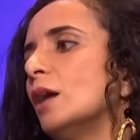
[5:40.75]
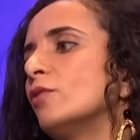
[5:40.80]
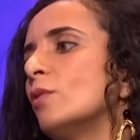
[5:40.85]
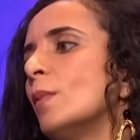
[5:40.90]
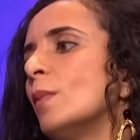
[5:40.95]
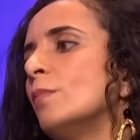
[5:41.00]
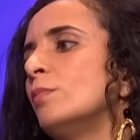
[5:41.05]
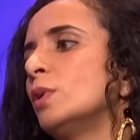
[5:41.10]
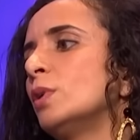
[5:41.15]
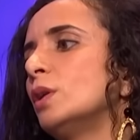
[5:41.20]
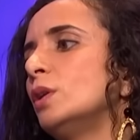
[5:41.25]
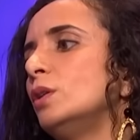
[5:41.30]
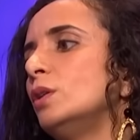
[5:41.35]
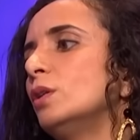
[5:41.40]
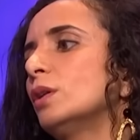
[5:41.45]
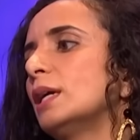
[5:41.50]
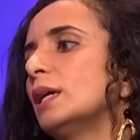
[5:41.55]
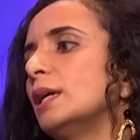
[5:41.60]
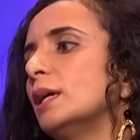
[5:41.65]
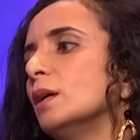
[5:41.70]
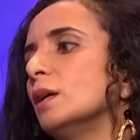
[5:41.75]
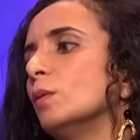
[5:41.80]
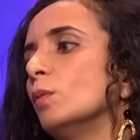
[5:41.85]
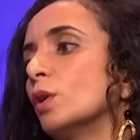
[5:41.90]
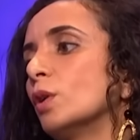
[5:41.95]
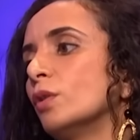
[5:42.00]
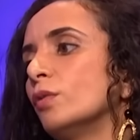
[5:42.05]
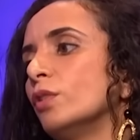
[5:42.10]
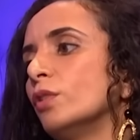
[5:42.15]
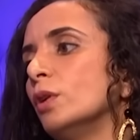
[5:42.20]
remember looking at
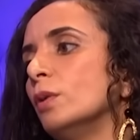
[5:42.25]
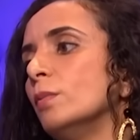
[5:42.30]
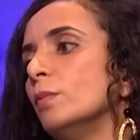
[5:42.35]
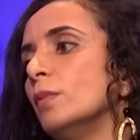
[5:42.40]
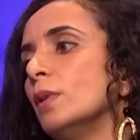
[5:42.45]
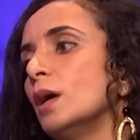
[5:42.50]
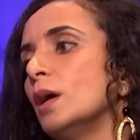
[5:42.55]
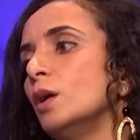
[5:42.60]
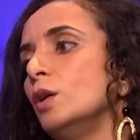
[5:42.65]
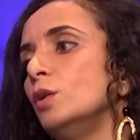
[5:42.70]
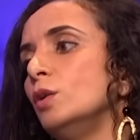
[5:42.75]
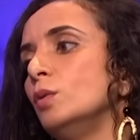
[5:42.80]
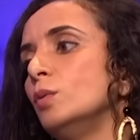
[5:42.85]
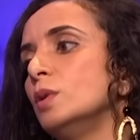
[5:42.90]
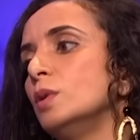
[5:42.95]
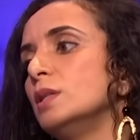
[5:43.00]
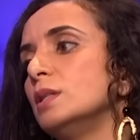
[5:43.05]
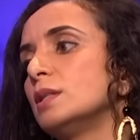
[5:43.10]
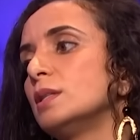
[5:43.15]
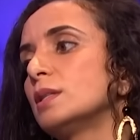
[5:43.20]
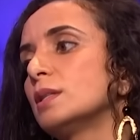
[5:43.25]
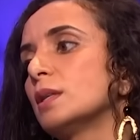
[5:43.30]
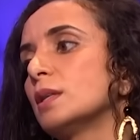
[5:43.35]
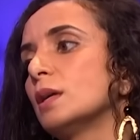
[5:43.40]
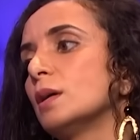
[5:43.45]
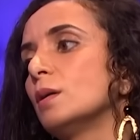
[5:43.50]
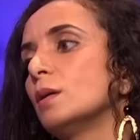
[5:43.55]
one of them who was